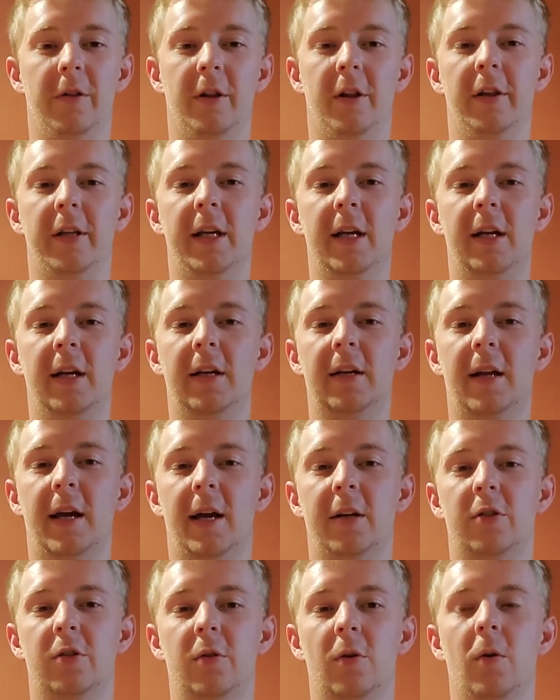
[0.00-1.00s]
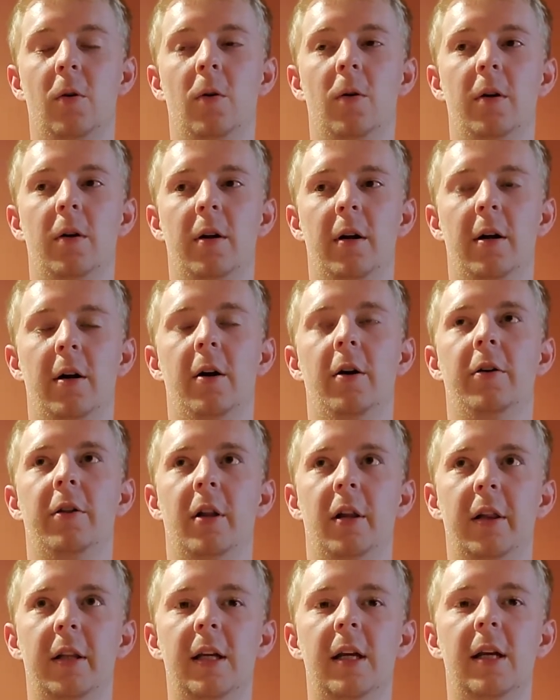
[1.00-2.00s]
the
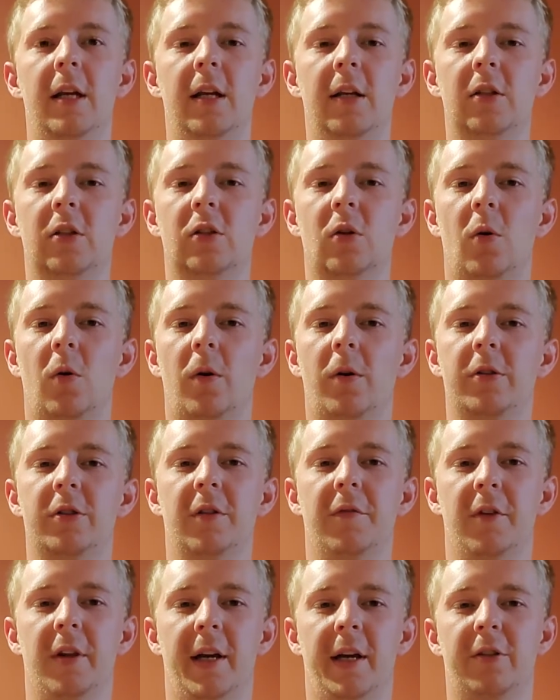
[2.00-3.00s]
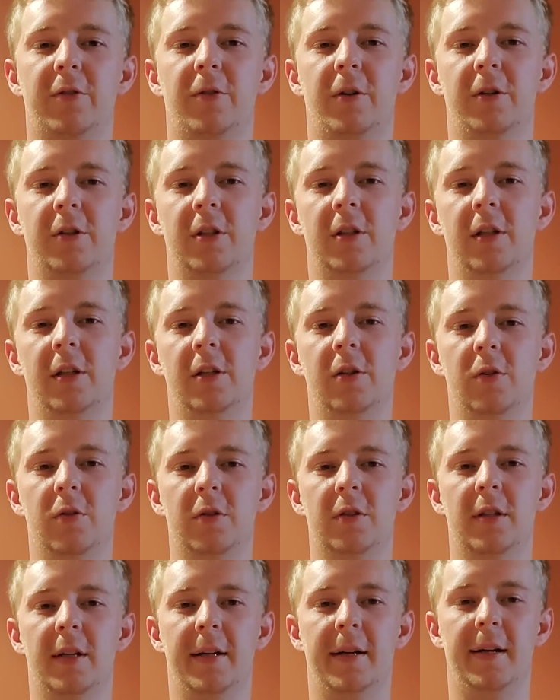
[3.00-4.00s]
leading source of electricity
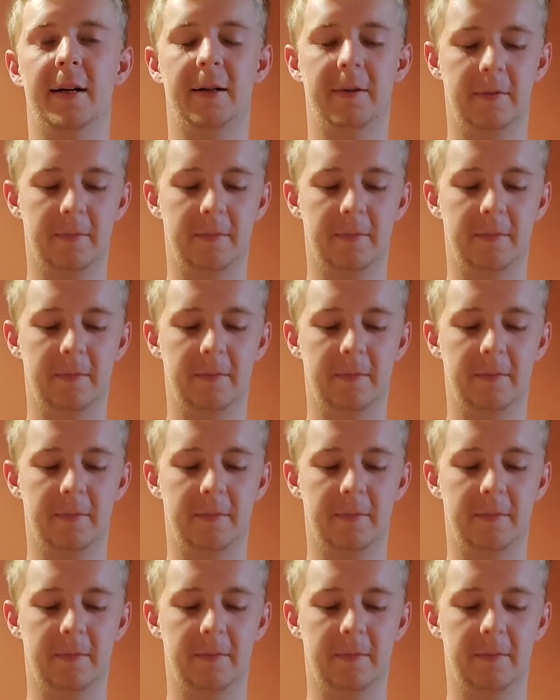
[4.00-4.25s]
used today.